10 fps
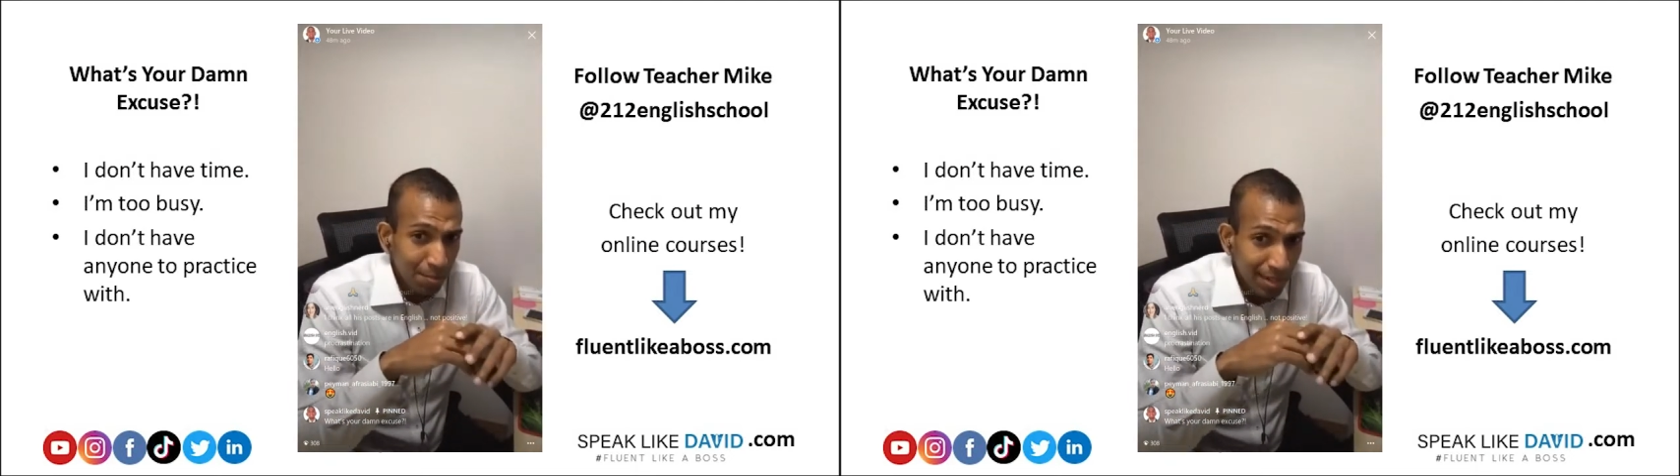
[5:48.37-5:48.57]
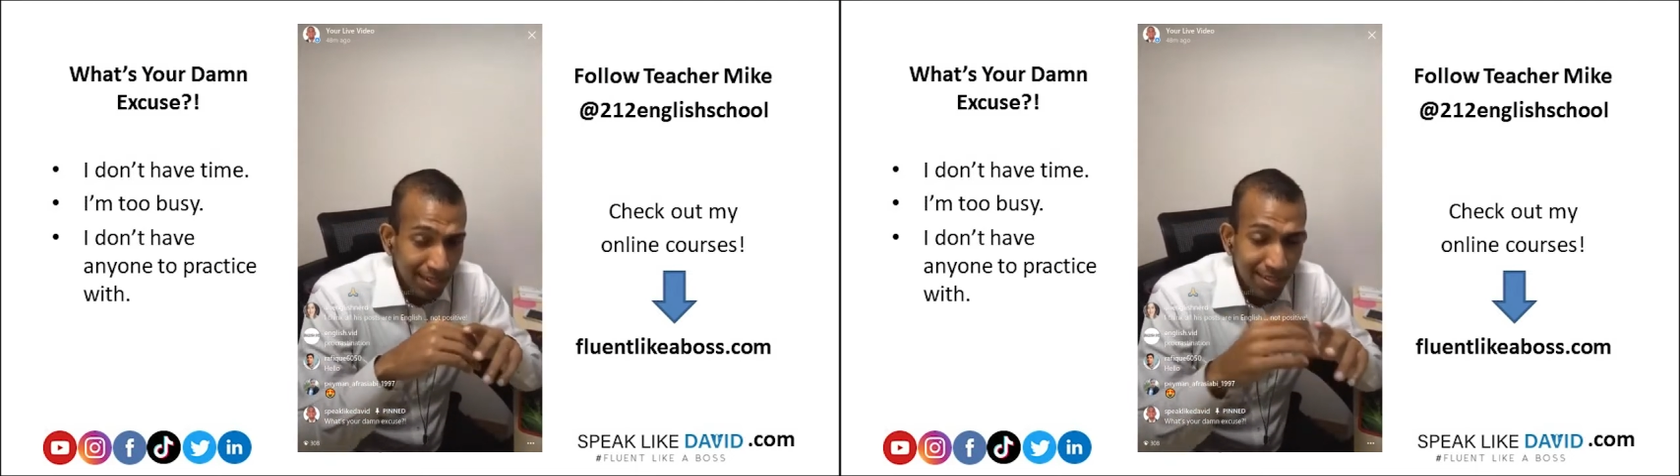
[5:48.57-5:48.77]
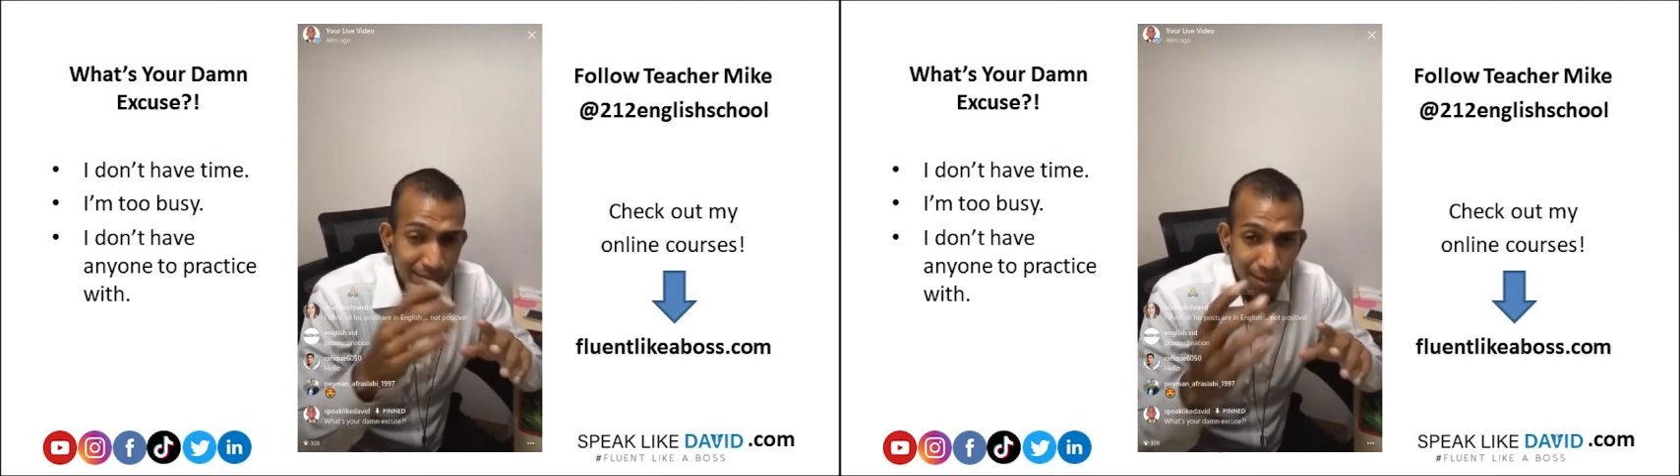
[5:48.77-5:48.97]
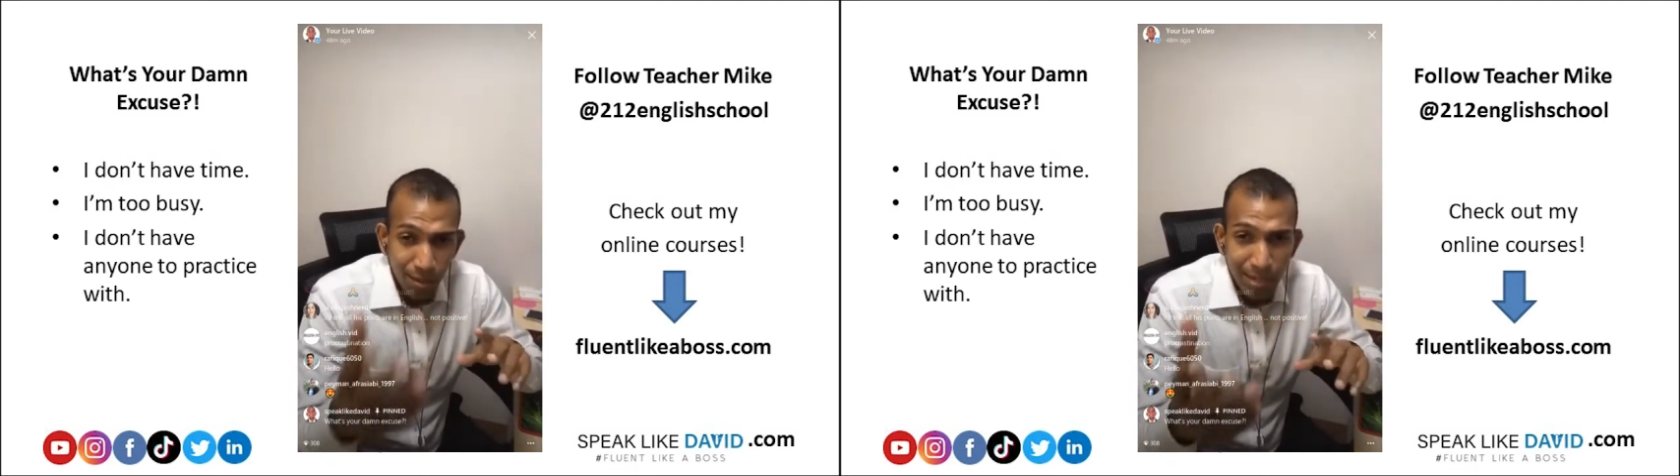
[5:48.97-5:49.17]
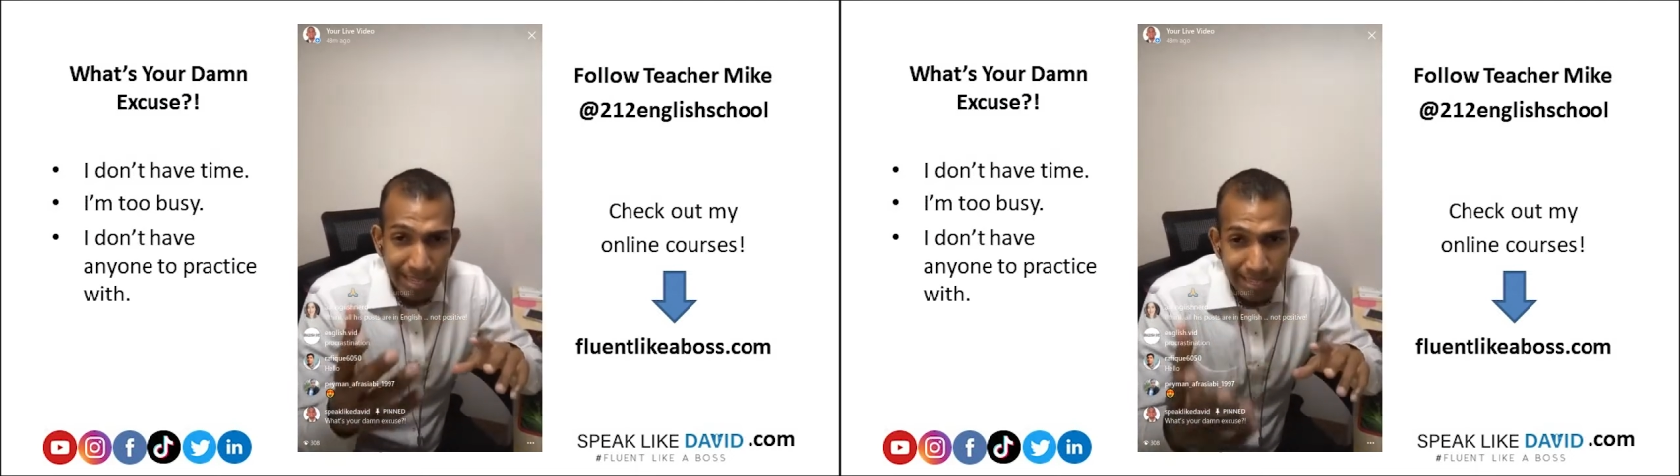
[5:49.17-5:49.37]
but if you know
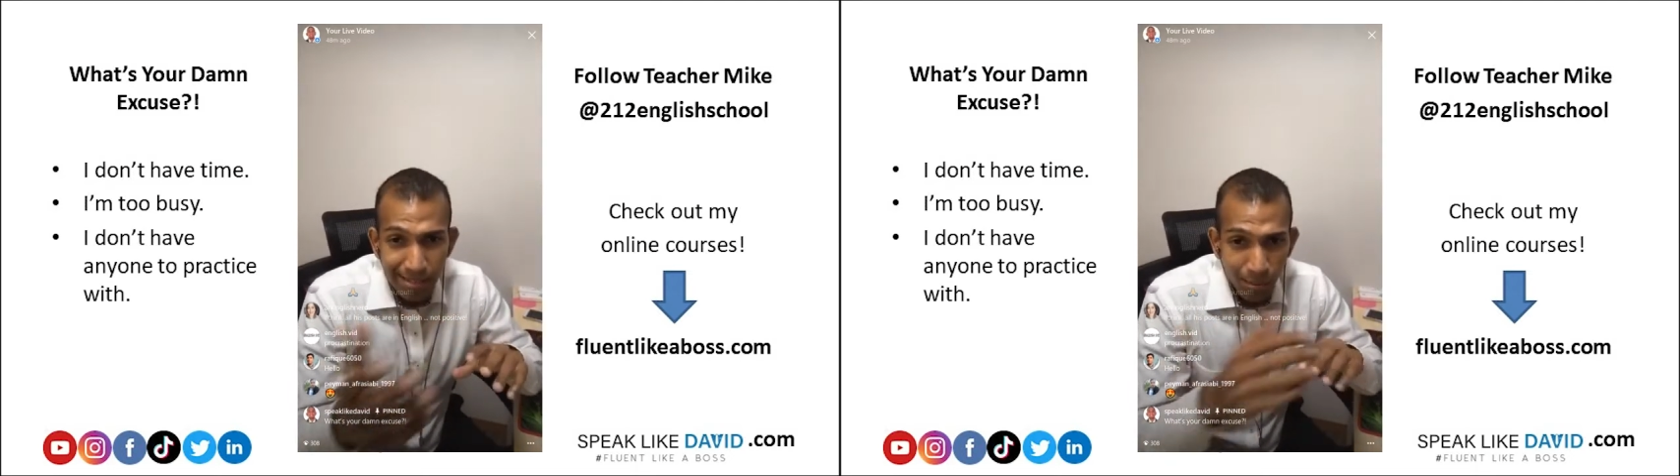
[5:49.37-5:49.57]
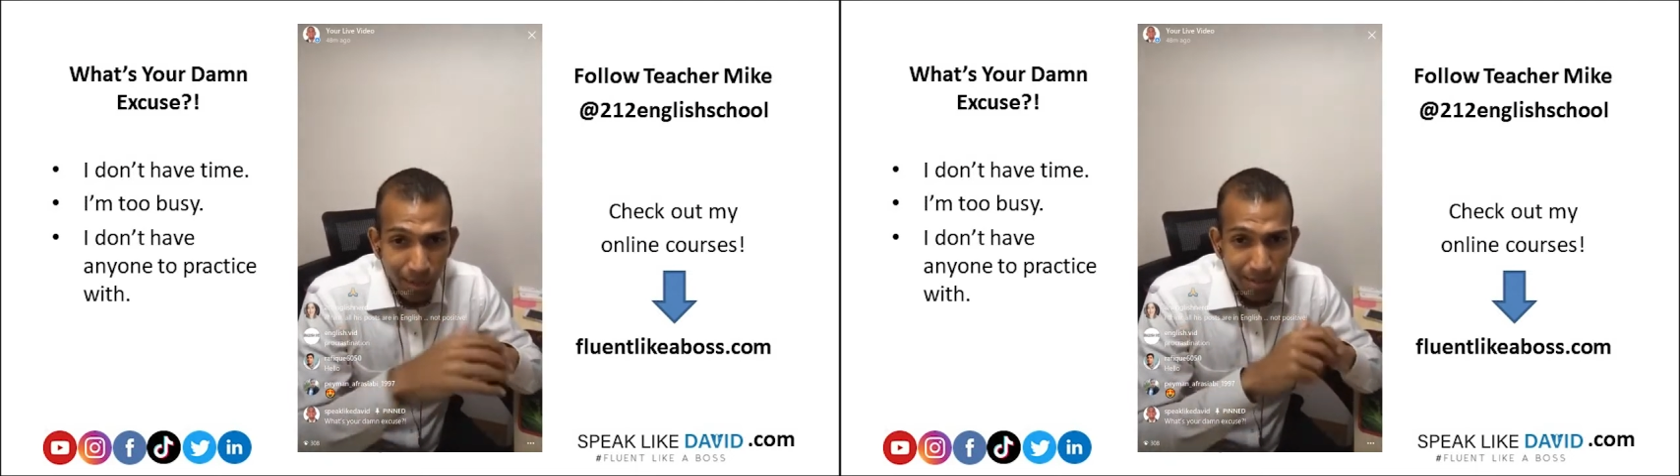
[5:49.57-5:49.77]
an easy way